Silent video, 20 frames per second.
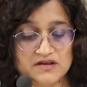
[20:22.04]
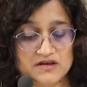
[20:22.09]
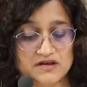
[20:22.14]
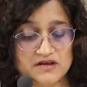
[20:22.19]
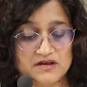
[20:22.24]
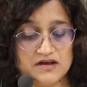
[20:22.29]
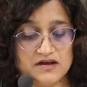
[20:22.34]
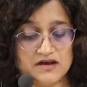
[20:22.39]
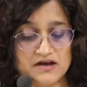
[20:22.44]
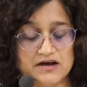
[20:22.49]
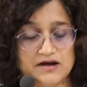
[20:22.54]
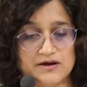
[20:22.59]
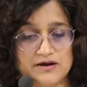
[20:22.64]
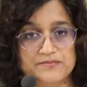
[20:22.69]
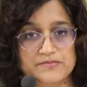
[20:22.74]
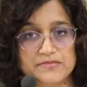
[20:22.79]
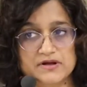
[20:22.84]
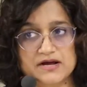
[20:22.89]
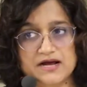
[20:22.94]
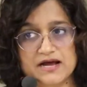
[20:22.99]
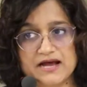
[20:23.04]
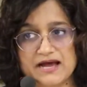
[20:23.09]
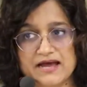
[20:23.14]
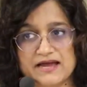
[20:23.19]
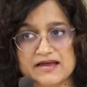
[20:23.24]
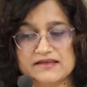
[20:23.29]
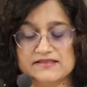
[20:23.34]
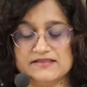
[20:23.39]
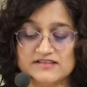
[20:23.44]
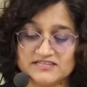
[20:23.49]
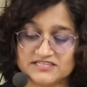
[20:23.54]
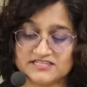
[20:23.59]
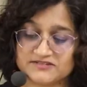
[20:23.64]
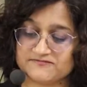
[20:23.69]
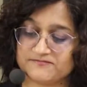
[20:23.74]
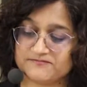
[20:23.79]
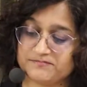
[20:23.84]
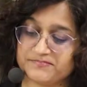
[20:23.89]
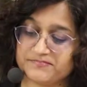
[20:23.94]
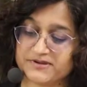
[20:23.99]
In this
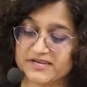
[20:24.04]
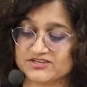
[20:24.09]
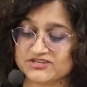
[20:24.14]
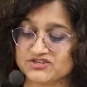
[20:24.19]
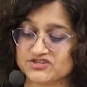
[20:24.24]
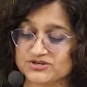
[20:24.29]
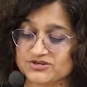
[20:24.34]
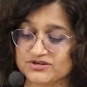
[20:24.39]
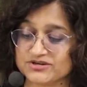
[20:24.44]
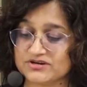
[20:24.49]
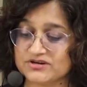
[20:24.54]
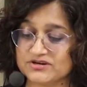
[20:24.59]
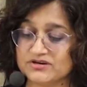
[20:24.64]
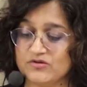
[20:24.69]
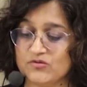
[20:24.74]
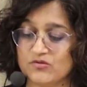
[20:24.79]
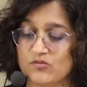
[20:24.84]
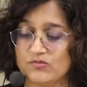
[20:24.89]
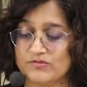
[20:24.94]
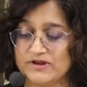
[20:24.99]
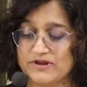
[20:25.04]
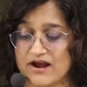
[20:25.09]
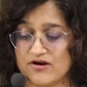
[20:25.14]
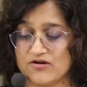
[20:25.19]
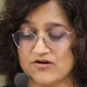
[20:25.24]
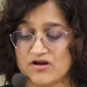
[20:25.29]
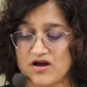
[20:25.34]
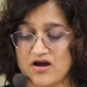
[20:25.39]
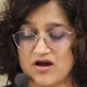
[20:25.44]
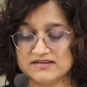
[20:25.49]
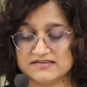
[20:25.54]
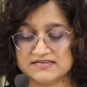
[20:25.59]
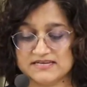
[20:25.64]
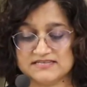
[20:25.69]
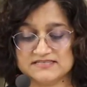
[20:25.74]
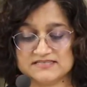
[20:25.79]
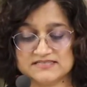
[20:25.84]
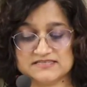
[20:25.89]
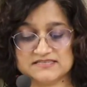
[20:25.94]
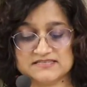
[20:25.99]
picture, narrow
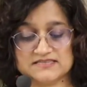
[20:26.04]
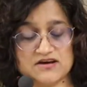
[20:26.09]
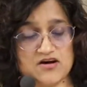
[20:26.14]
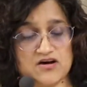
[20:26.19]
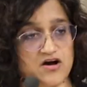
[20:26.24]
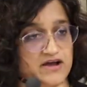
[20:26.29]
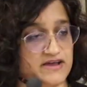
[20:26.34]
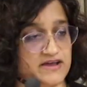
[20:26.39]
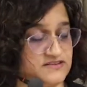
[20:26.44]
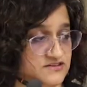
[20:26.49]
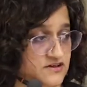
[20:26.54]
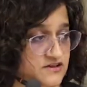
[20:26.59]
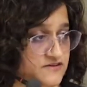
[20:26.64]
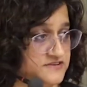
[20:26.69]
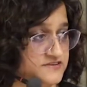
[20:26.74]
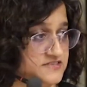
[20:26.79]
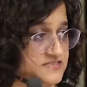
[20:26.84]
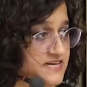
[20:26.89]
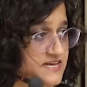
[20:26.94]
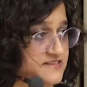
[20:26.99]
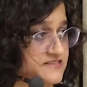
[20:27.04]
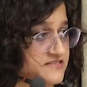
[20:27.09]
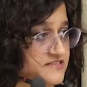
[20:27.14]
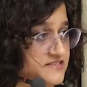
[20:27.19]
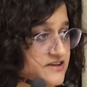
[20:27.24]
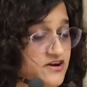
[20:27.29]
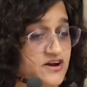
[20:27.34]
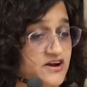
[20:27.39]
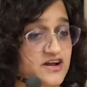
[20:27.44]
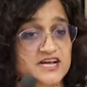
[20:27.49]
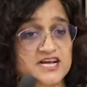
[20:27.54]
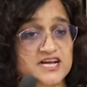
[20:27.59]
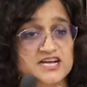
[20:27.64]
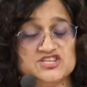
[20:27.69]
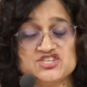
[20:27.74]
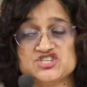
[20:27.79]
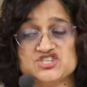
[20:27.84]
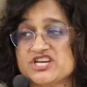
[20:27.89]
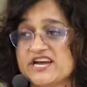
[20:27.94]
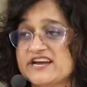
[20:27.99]
contents it's often said that they're
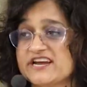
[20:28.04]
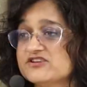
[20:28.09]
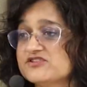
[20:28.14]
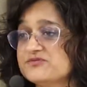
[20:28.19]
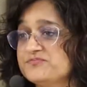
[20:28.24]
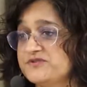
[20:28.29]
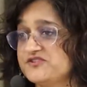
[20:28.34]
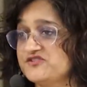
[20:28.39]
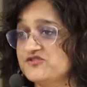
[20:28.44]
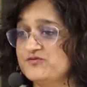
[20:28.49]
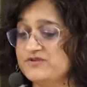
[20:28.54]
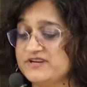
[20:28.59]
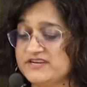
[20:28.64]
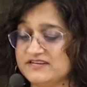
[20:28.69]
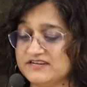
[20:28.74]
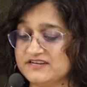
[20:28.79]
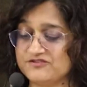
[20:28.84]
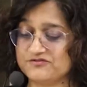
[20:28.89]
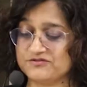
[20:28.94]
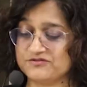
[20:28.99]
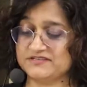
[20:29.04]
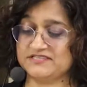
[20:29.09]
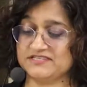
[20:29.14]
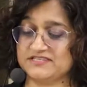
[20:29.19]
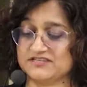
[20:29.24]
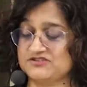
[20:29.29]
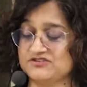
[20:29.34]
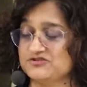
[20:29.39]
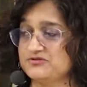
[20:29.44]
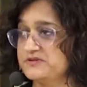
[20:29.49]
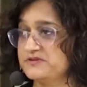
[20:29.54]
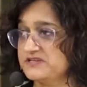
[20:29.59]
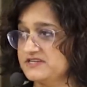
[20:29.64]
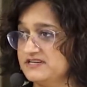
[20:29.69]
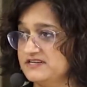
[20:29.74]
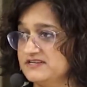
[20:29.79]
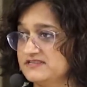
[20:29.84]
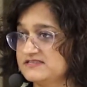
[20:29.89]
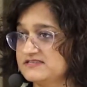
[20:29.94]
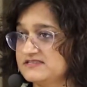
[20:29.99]
shared between intrinsic
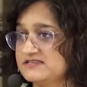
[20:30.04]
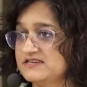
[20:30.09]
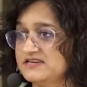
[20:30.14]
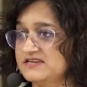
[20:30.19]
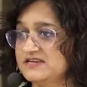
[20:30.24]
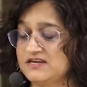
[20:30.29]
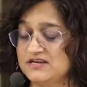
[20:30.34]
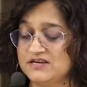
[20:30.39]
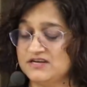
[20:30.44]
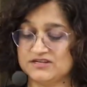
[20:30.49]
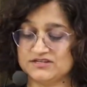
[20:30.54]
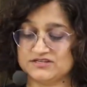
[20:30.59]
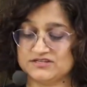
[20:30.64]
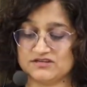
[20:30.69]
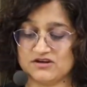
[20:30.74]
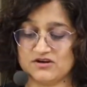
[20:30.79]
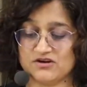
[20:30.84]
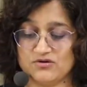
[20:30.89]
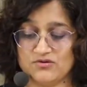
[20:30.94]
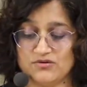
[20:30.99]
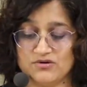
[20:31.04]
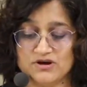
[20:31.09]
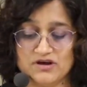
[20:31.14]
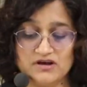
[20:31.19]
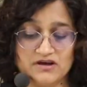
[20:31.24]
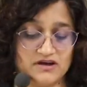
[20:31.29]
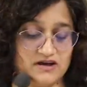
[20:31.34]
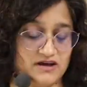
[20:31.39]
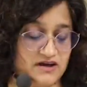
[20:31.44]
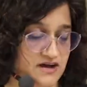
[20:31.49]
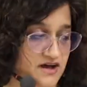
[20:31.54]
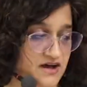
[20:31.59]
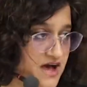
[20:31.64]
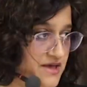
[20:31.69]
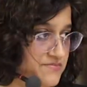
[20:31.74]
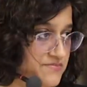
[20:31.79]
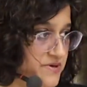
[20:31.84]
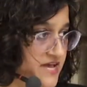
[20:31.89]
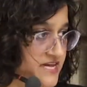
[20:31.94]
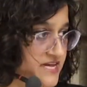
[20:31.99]
duplicates. So
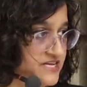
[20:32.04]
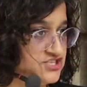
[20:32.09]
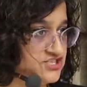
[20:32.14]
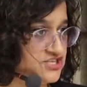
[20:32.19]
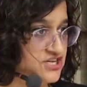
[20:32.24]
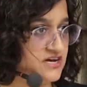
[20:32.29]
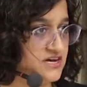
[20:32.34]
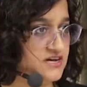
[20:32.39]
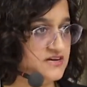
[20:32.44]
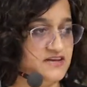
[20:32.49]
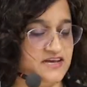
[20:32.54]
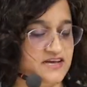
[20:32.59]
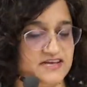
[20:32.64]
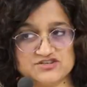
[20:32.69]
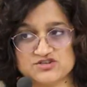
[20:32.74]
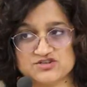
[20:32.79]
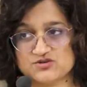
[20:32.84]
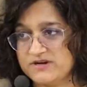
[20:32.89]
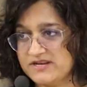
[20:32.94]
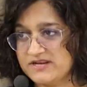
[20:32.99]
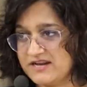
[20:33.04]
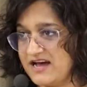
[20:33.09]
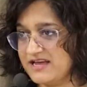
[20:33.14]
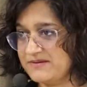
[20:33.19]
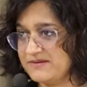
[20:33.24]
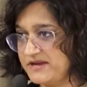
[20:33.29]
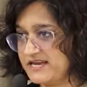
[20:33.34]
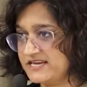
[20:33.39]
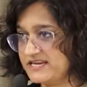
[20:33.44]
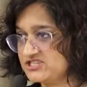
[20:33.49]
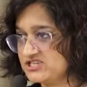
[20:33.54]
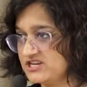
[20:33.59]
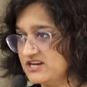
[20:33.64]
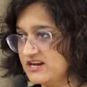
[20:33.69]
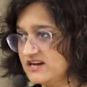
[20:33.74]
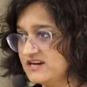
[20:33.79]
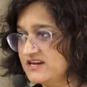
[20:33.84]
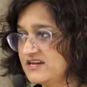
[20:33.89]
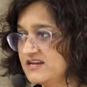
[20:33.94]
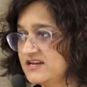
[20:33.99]
Hypatia and twin Hypatia,
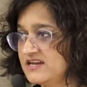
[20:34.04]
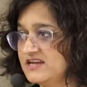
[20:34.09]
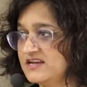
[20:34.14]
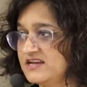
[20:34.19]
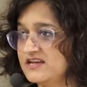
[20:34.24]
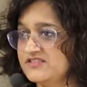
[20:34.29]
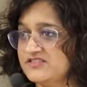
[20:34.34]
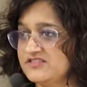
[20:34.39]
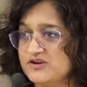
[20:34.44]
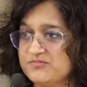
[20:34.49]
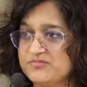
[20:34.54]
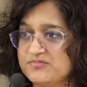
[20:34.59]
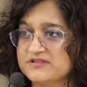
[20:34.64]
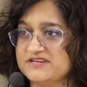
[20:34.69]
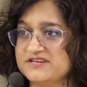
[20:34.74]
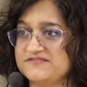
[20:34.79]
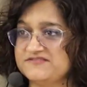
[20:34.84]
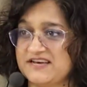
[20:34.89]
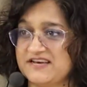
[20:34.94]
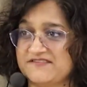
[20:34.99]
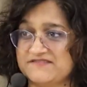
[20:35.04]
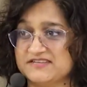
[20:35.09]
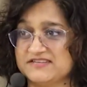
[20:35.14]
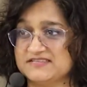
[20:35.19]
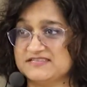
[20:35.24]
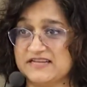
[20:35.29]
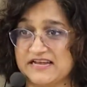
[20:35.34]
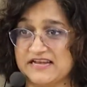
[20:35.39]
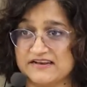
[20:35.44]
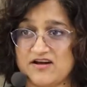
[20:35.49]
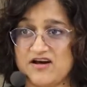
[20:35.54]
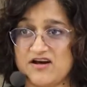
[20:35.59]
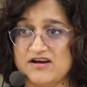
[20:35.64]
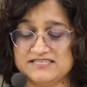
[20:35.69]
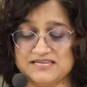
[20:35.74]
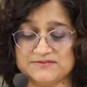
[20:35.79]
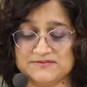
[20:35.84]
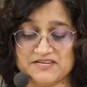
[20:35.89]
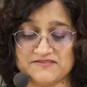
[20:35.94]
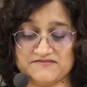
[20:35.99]
their beliefs have this and
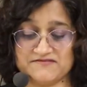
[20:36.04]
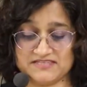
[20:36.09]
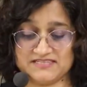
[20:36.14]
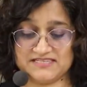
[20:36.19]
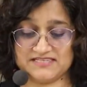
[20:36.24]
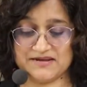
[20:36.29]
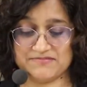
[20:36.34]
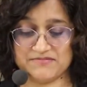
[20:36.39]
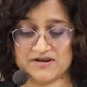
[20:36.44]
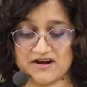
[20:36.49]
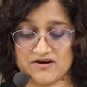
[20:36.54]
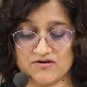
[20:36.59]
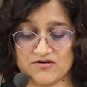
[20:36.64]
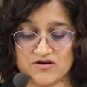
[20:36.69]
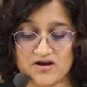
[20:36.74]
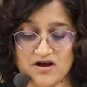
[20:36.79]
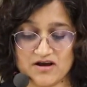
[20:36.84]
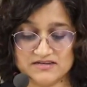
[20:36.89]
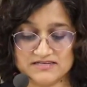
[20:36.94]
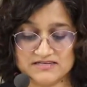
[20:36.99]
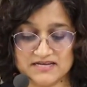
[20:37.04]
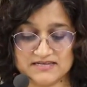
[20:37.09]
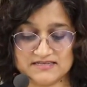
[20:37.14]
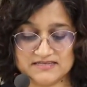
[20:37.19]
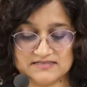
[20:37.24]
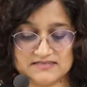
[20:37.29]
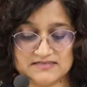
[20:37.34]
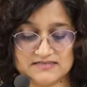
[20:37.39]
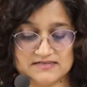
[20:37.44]
concepts have the same narrow contents,